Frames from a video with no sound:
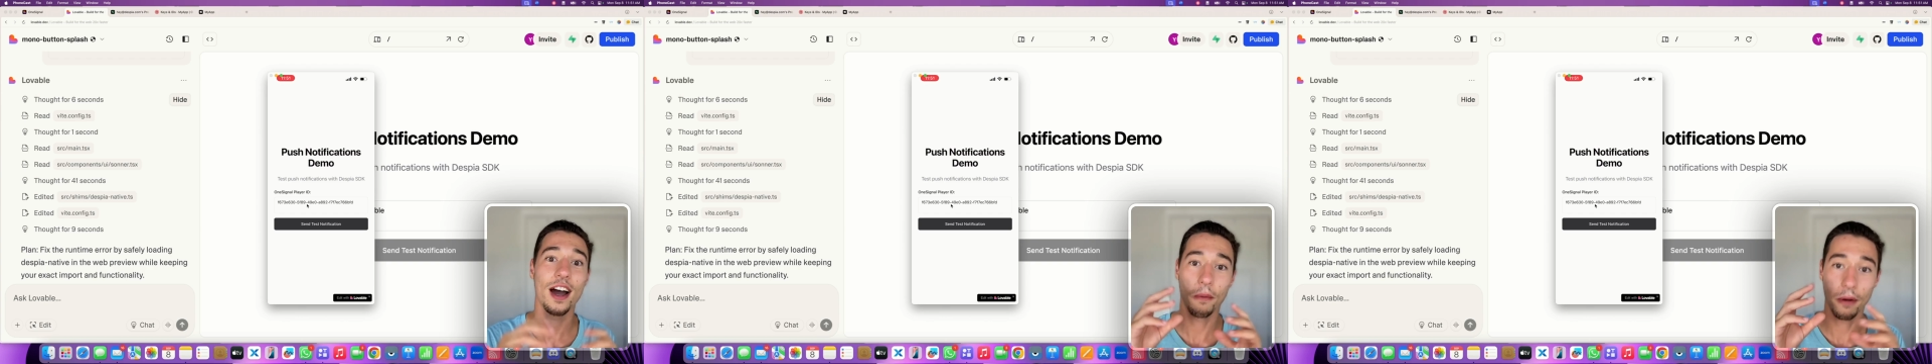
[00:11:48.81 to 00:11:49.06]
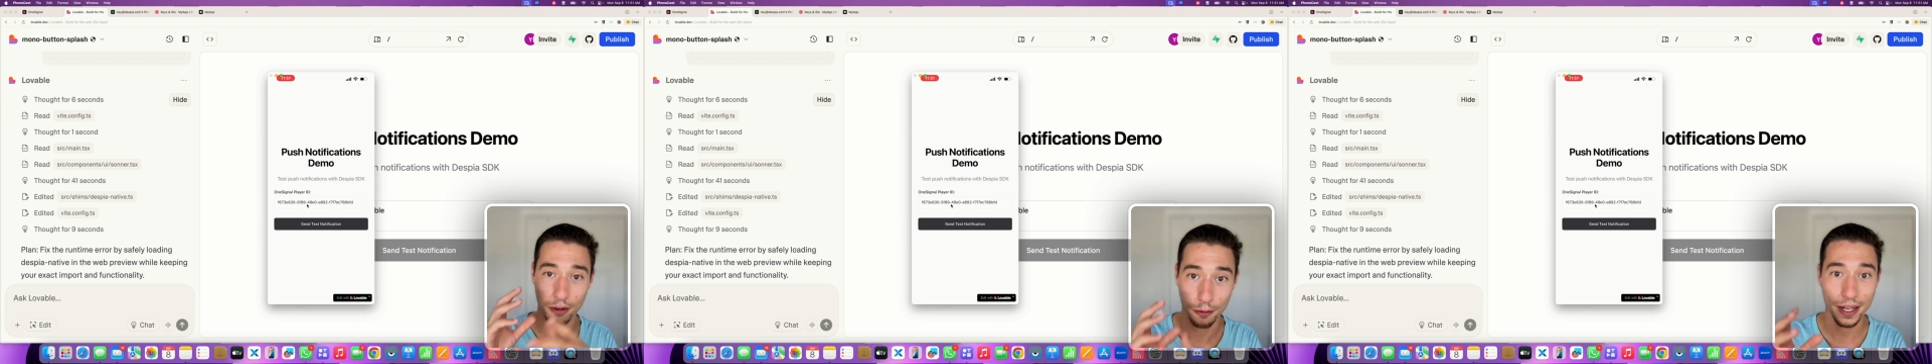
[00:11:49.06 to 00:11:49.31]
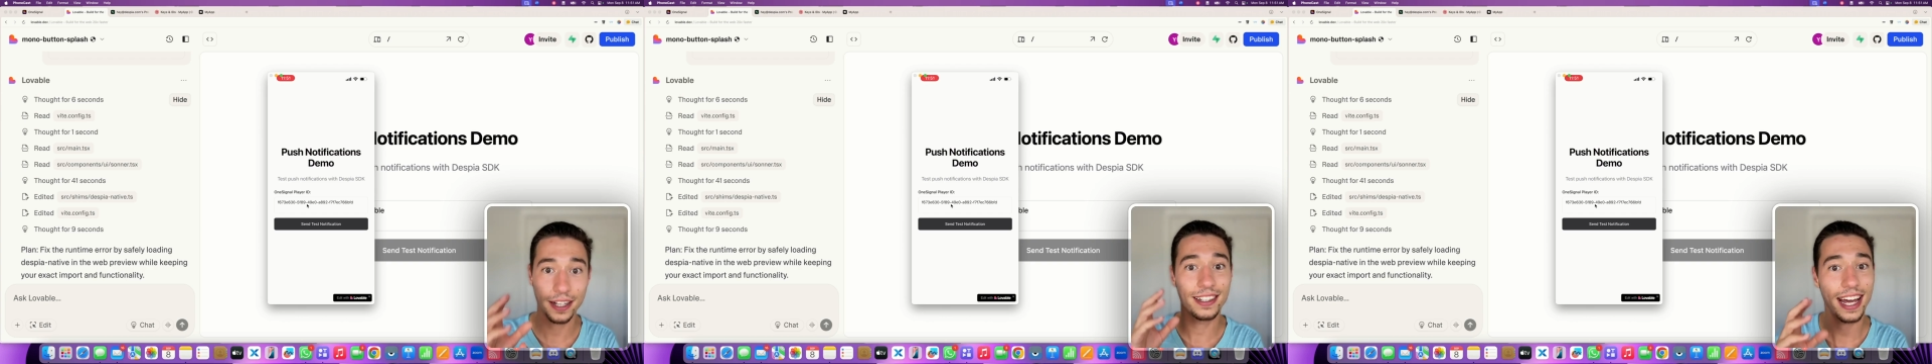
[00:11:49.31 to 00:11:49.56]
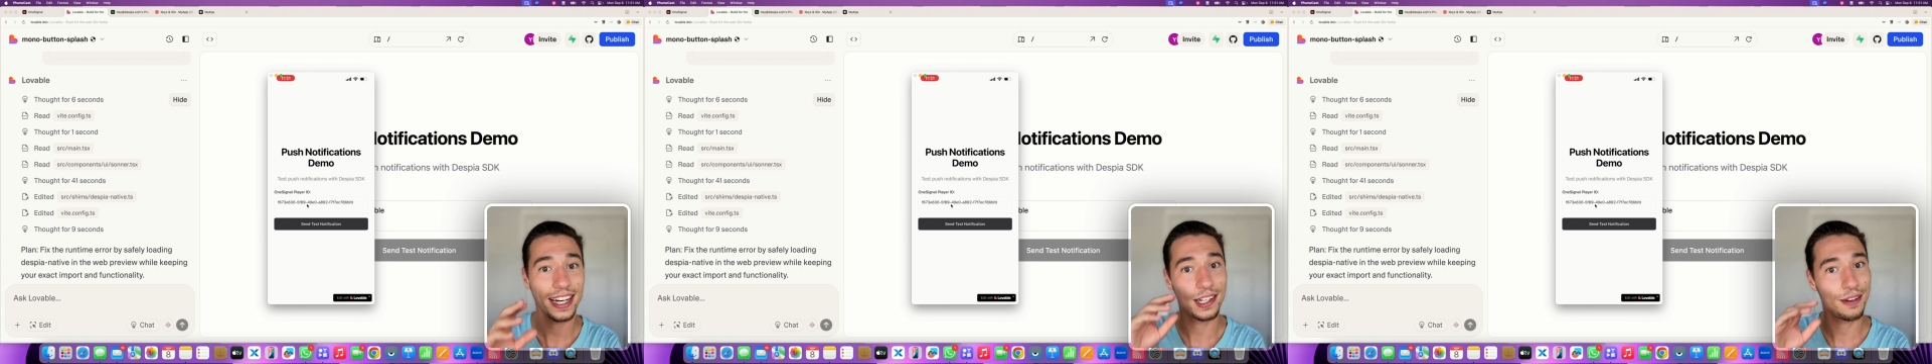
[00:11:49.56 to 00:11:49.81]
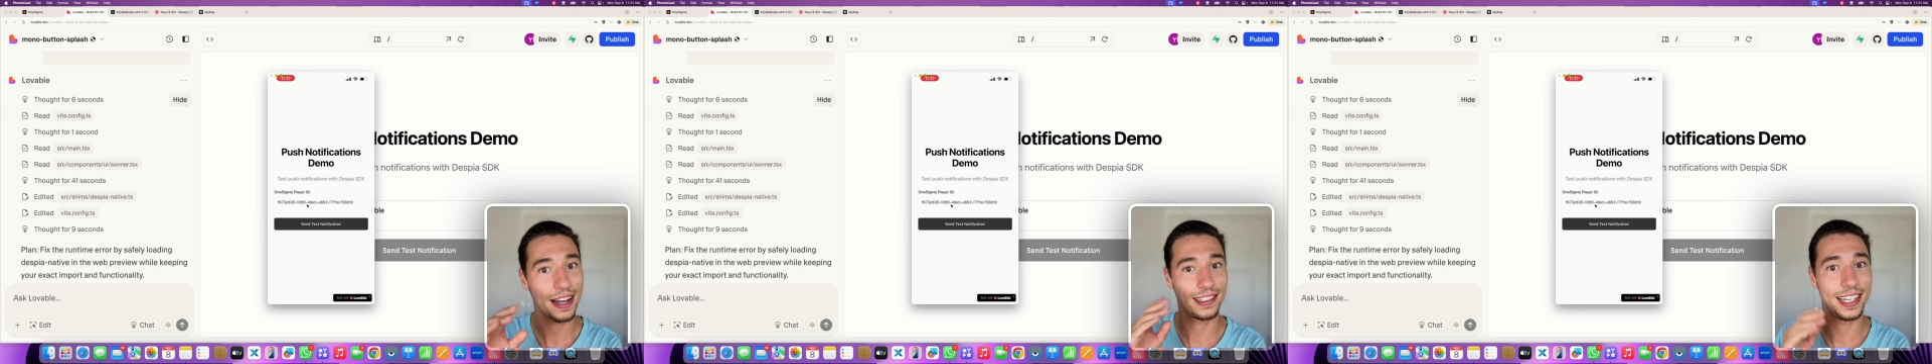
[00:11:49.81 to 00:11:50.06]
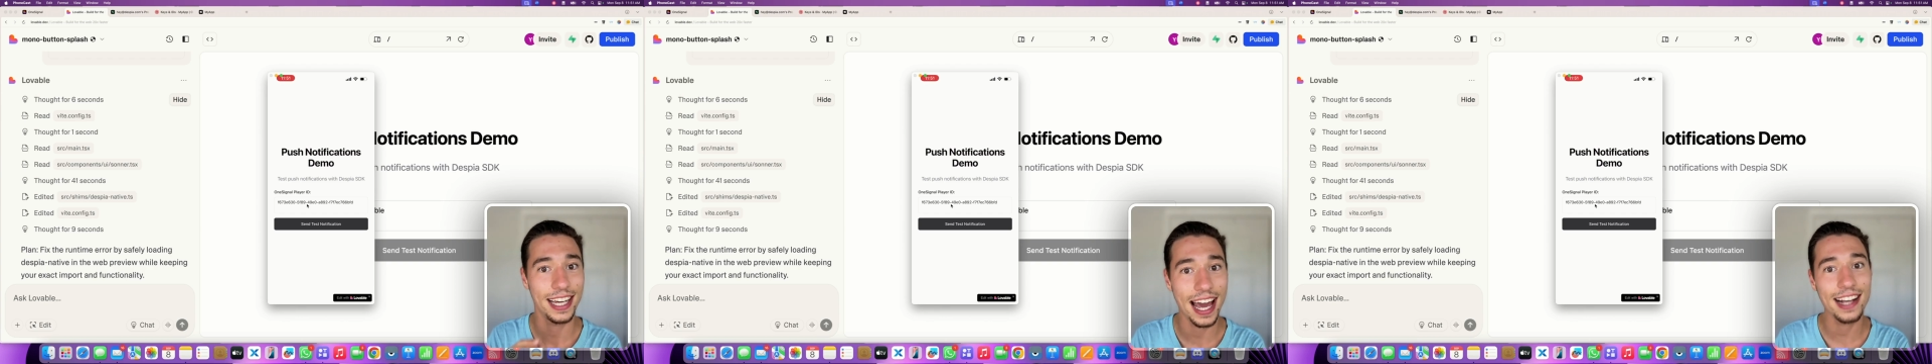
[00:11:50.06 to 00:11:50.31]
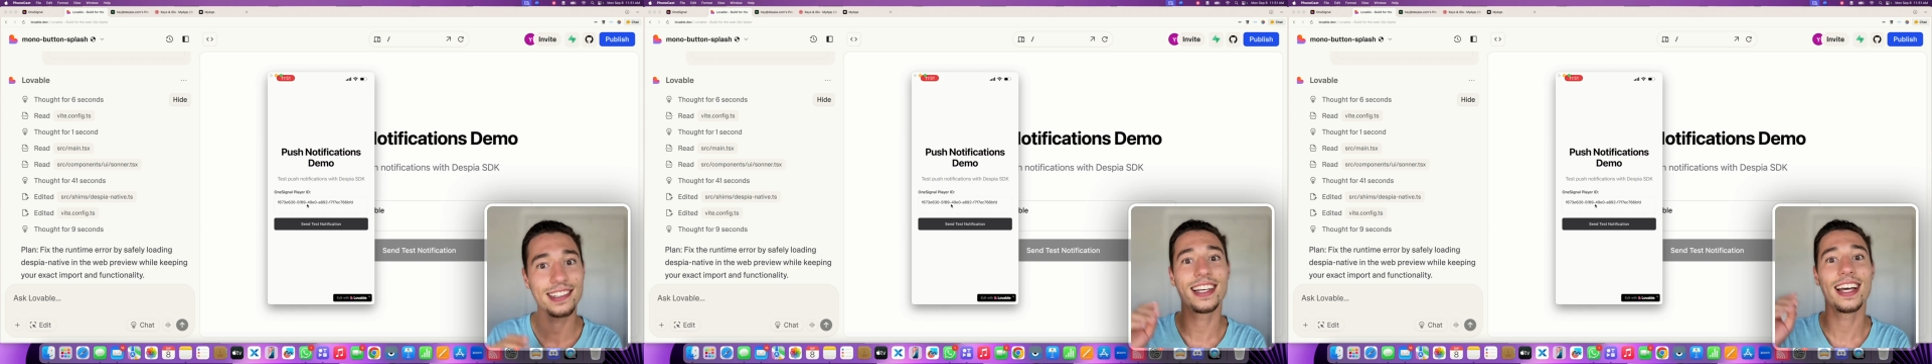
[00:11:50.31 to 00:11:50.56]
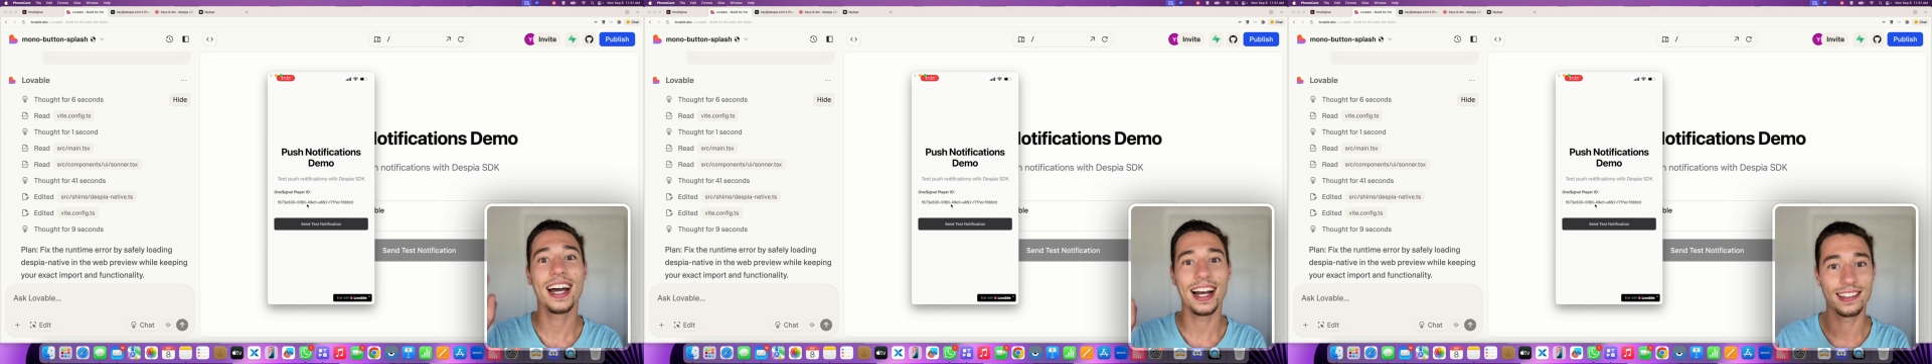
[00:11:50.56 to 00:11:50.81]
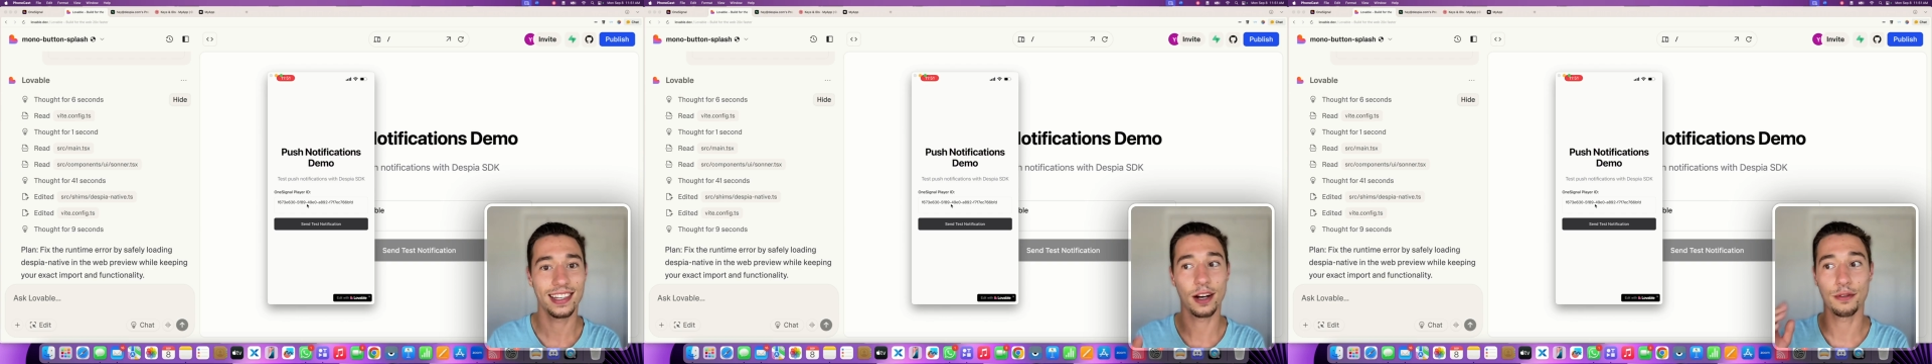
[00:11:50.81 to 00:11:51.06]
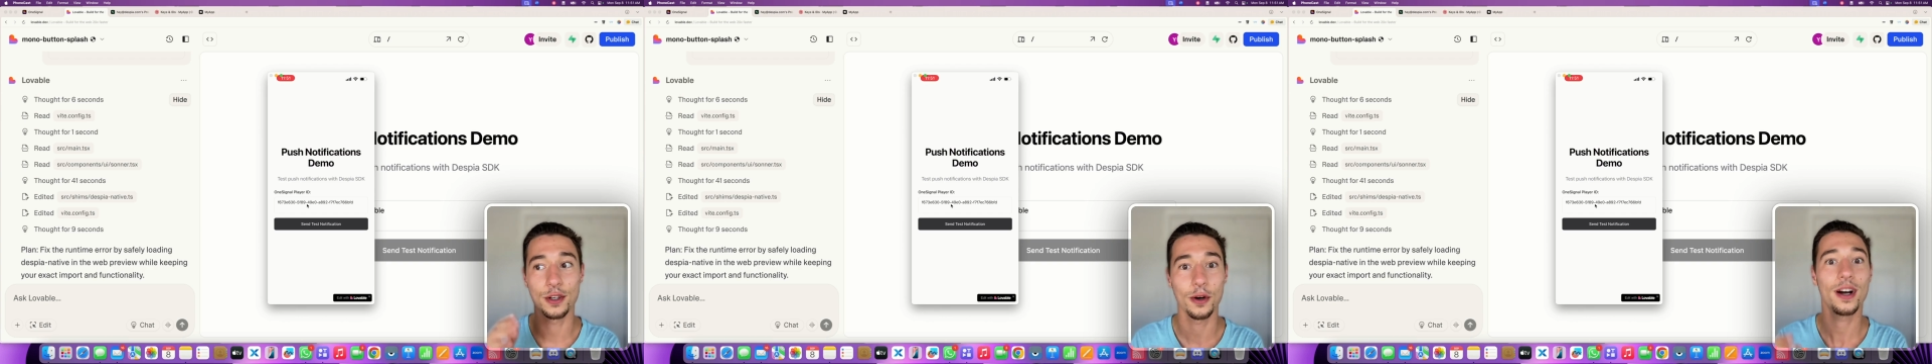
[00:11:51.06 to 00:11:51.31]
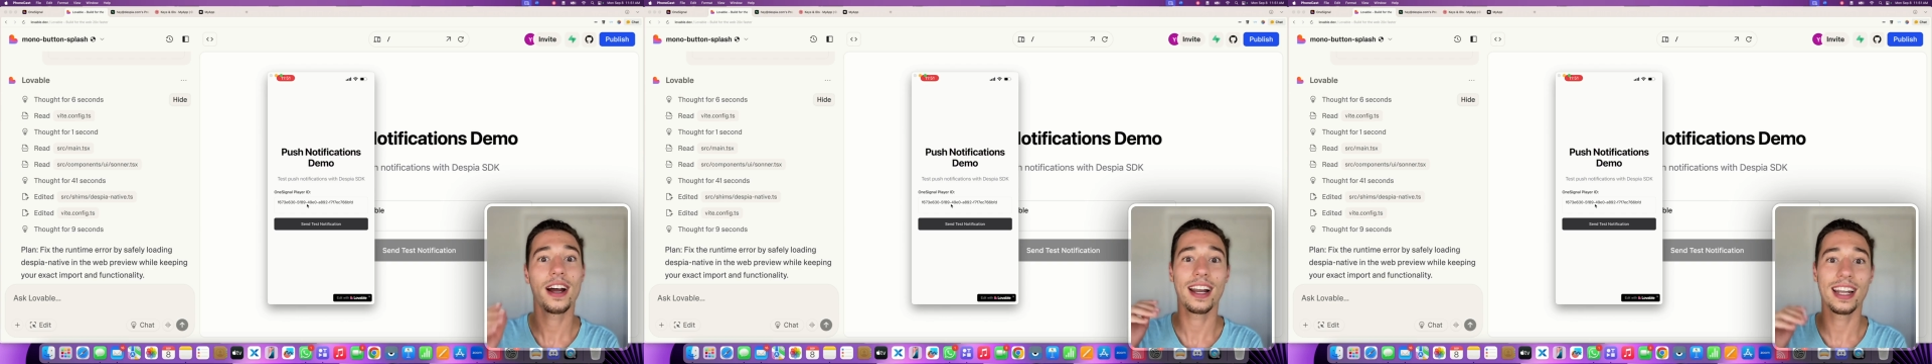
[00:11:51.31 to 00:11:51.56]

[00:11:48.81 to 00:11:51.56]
with real native SDKs inside of your